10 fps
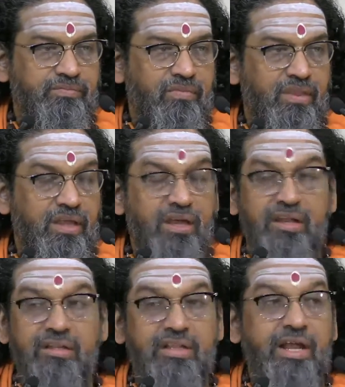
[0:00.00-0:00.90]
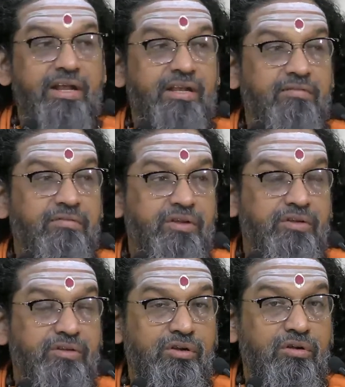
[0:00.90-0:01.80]
And that
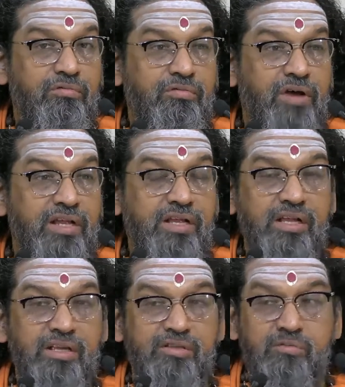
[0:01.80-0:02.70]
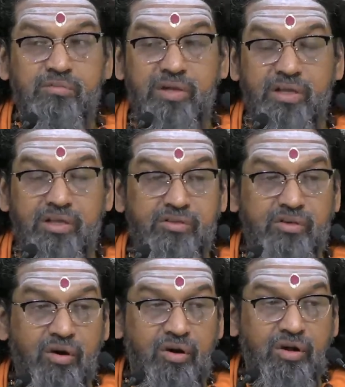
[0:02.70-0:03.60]
definition of I is based
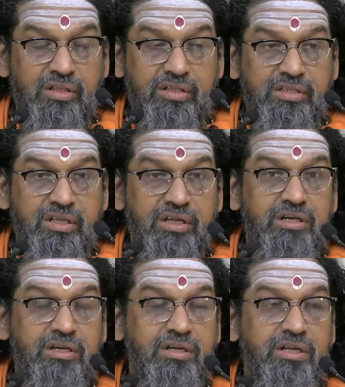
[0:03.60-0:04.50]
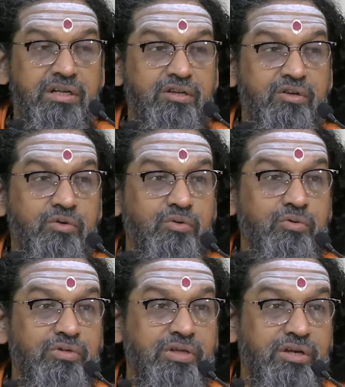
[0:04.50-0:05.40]
on certain
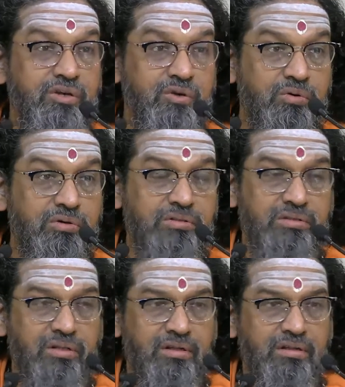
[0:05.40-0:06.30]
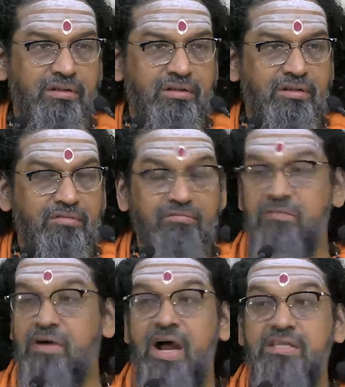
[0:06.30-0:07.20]
do's and don'ts.
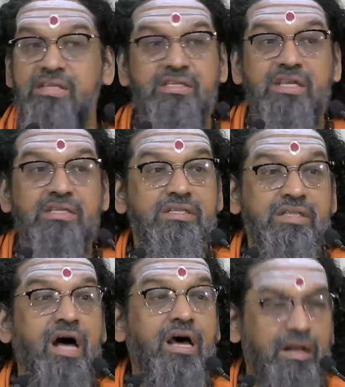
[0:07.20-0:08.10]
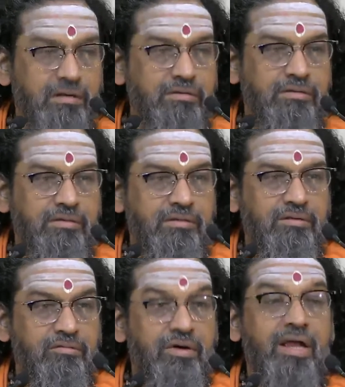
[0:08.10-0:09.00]
Vivaha is a sanskar.
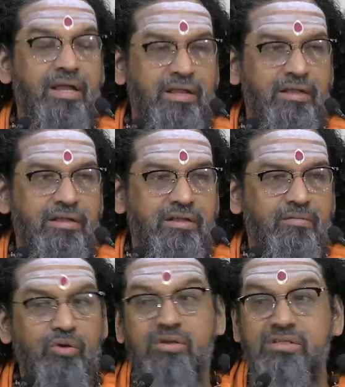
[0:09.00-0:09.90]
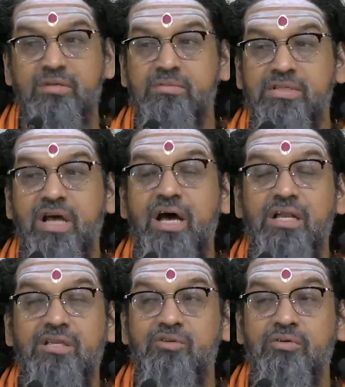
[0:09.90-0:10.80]
Why? Because samskar
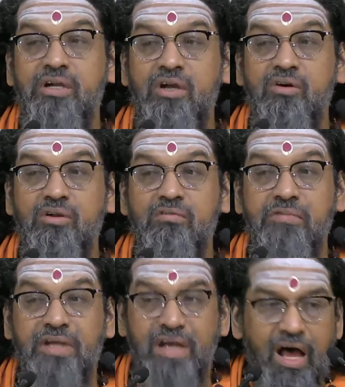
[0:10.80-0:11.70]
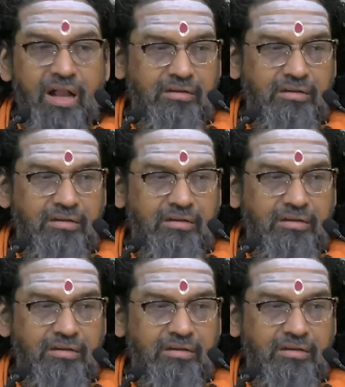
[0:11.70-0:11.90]
is to get out of vikar.